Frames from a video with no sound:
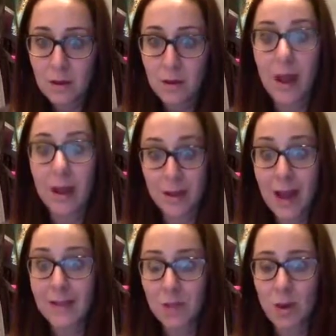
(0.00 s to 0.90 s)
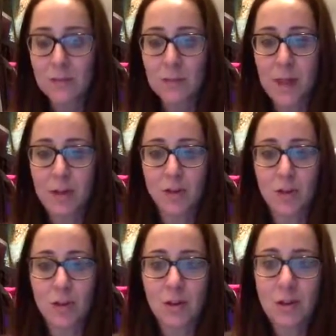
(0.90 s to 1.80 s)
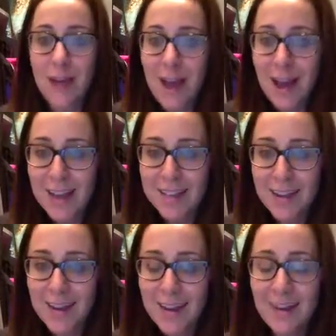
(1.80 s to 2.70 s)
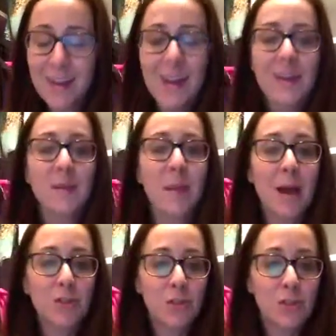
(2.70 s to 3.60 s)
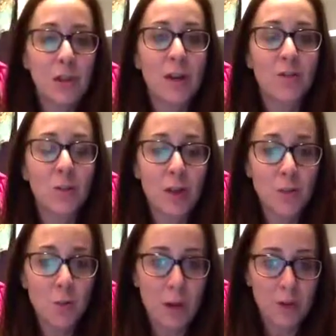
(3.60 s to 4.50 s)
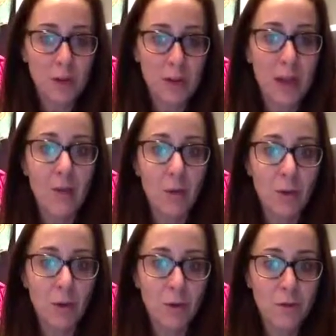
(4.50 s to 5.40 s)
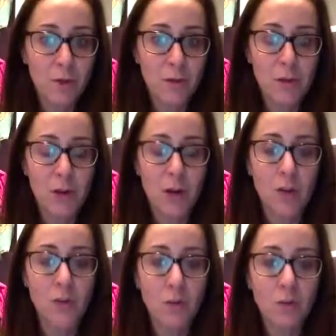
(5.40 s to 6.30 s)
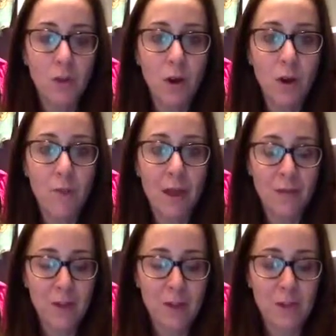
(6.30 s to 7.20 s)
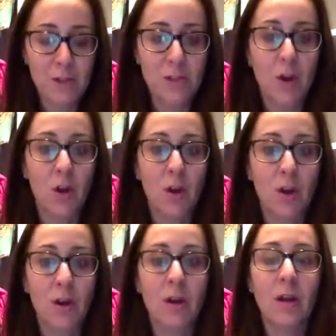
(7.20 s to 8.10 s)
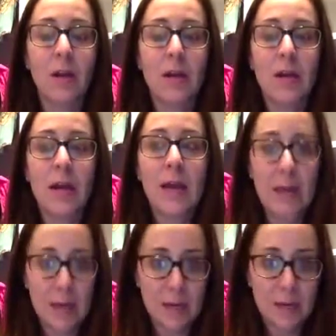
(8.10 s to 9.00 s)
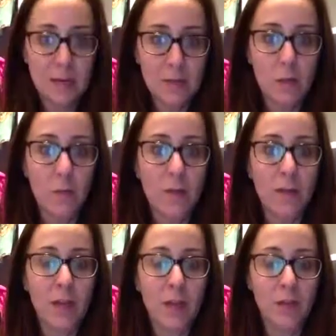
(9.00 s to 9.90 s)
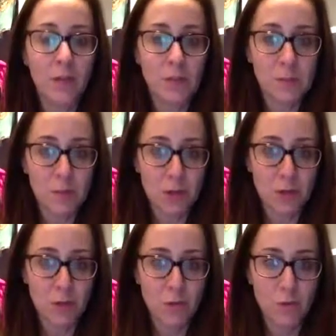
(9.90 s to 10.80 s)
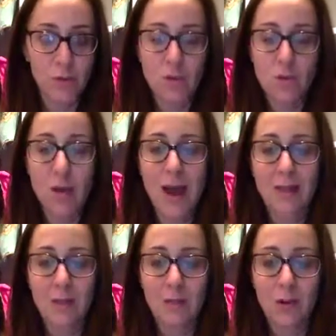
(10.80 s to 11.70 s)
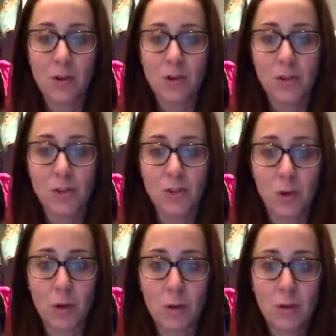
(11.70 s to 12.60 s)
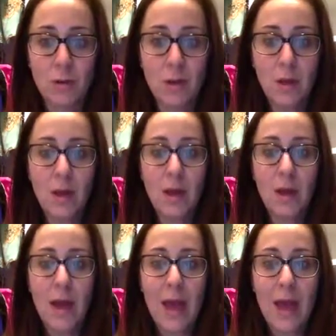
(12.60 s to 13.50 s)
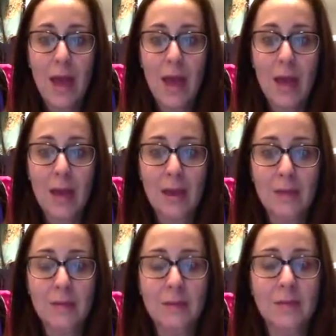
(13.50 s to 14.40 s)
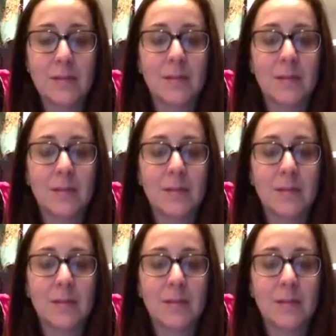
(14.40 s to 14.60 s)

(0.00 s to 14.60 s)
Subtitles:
Okay, yes, off to The Bachelor. Hi, Donna. The Bachelor is on. If you guys are watching, I want to know who your favorites are. So far, my favorites are Hannah, the one that he gave the first impression rose to. I love her. She's adorable. And